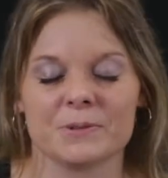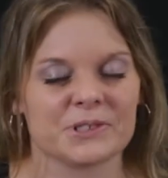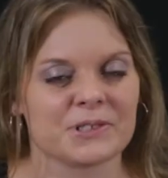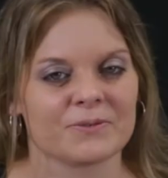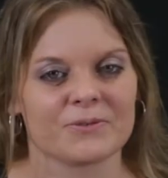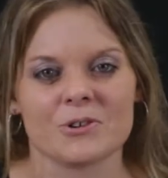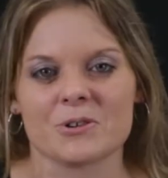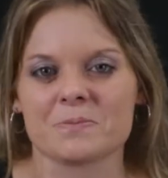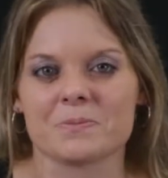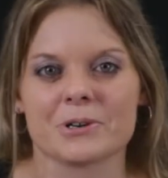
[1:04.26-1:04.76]
was
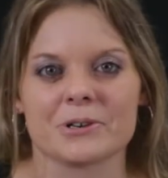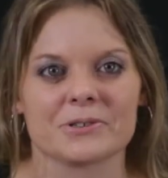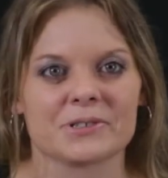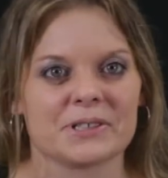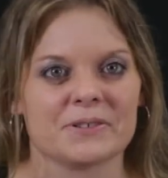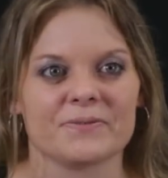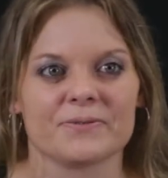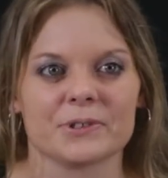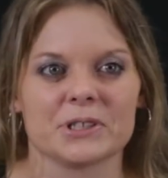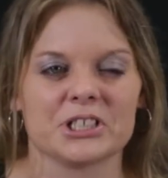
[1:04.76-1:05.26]
the wrong
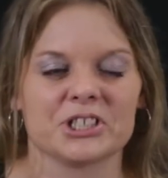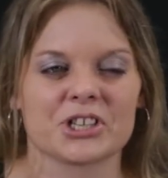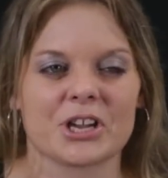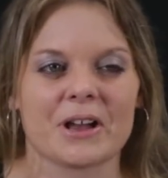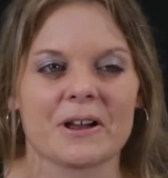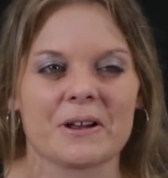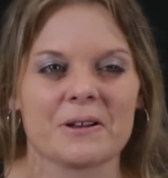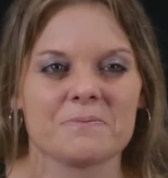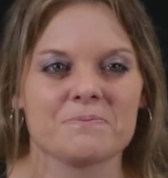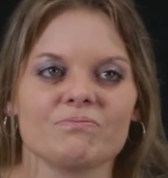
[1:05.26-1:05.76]
person for the
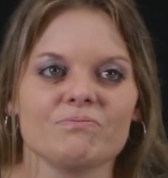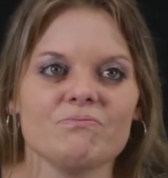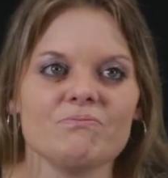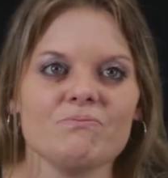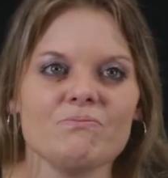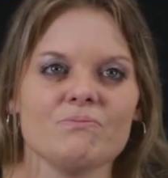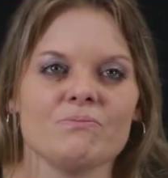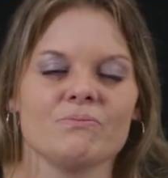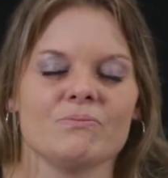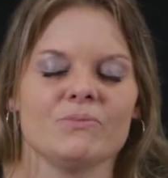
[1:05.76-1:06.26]
job.
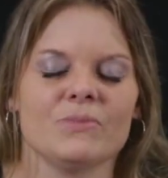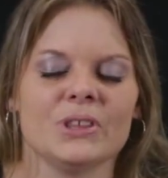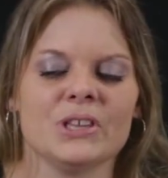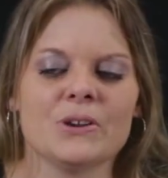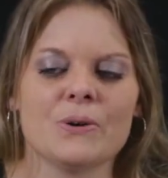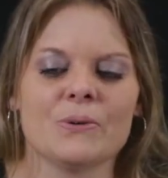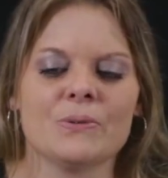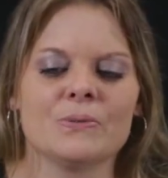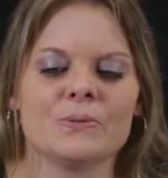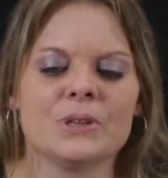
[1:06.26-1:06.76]

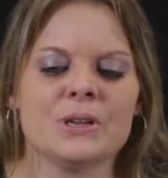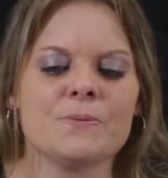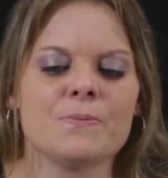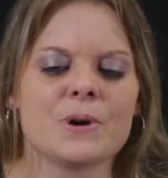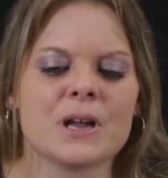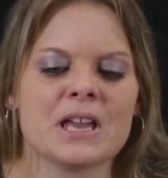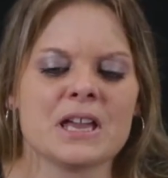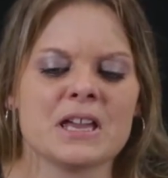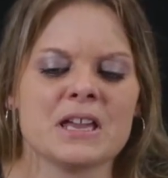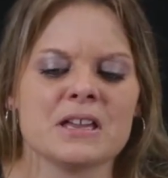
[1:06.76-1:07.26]
The only
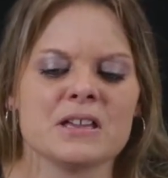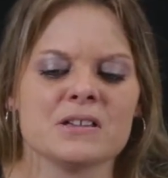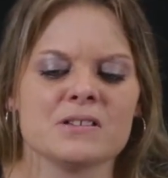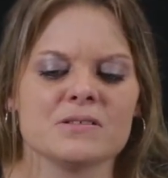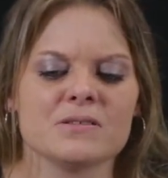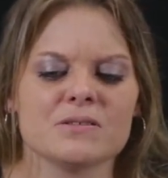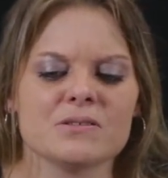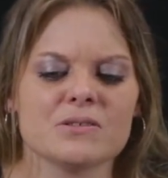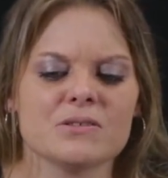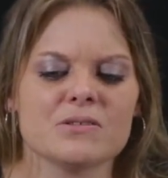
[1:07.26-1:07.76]
way